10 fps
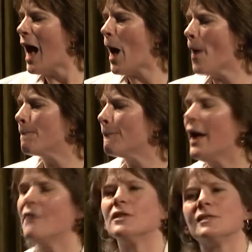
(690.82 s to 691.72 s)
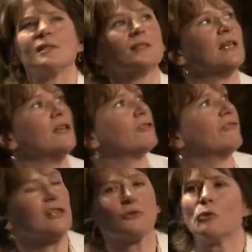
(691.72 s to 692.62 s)
Um, and this is the
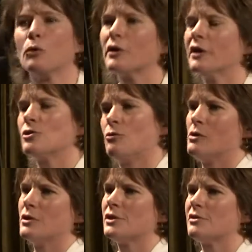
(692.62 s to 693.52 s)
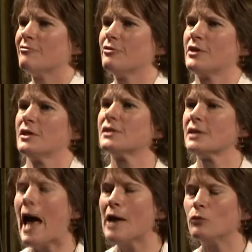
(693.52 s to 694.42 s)
interface we're working towards for this.
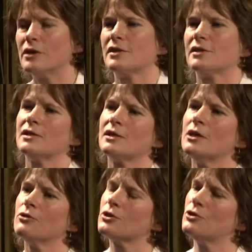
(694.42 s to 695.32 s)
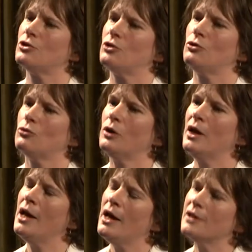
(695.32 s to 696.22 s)
And what this is here to do
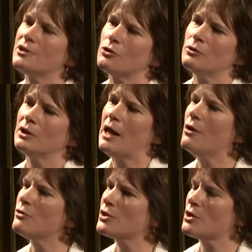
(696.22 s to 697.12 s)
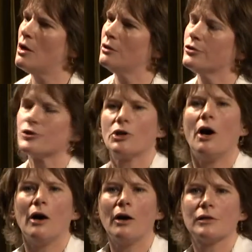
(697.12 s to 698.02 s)
is to allow scholars to
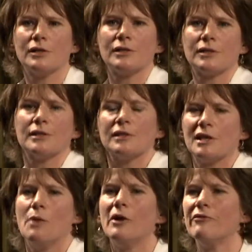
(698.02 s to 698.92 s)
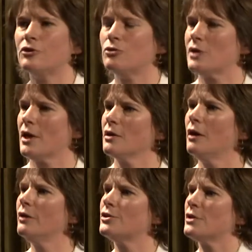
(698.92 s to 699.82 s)
harness some of the new
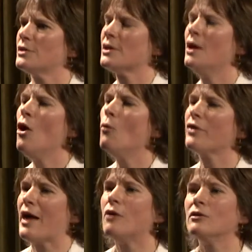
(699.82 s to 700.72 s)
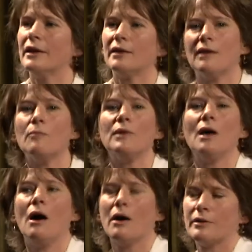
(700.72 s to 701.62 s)
technologies without letting them be
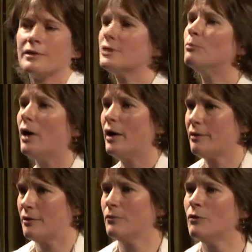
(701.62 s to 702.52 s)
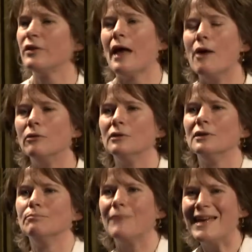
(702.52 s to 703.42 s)
harnessed by them, without
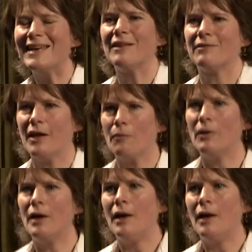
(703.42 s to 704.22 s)
making them